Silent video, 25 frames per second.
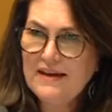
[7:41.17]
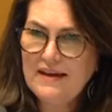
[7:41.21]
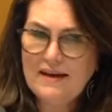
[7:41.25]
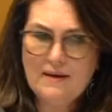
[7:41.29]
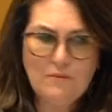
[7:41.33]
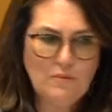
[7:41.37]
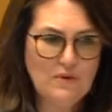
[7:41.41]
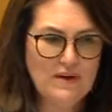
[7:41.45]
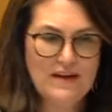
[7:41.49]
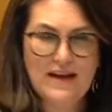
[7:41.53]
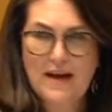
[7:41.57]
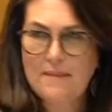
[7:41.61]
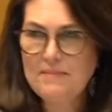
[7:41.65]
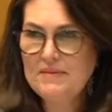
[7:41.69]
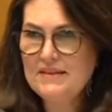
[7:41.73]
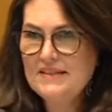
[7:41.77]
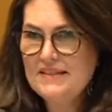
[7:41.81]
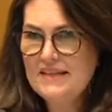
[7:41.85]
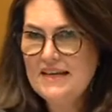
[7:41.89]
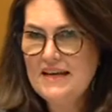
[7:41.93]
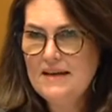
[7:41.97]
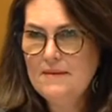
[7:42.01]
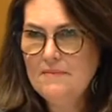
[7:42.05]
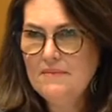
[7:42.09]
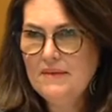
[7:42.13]
what happened to
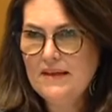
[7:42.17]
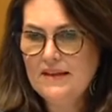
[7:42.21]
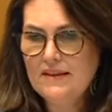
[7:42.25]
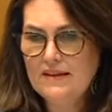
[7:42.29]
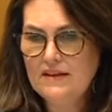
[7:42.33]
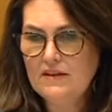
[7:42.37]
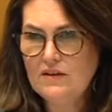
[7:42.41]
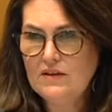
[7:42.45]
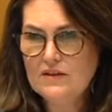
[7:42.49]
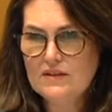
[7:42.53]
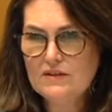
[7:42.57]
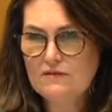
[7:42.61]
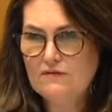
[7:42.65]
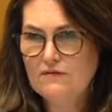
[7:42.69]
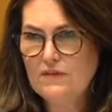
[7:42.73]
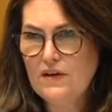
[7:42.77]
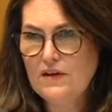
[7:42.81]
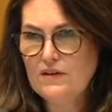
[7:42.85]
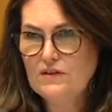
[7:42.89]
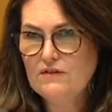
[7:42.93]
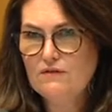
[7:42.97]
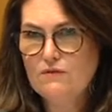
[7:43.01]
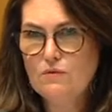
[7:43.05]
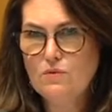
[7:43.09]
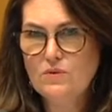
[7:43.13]
him and the loss of
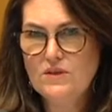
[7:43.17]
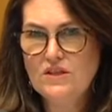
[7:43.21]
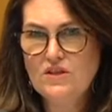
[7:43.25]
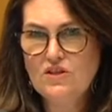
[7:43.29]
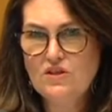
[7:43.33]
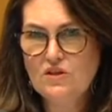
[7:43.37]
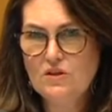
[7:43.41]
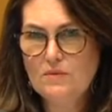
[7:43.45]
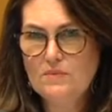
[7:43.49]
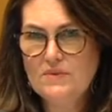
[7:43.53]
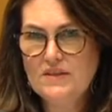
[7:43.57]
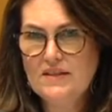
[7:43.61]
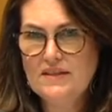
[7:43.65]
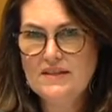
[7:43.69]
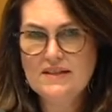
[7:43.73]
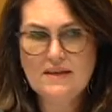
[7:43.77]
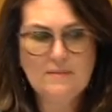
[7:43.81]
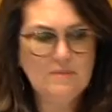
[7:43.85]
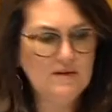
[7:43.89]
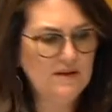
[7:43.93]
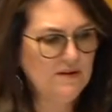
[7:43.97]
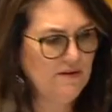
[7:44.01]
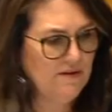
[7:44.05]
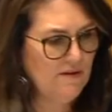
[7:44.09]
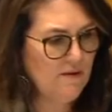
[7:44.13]
those 40 jobs in Dubbo?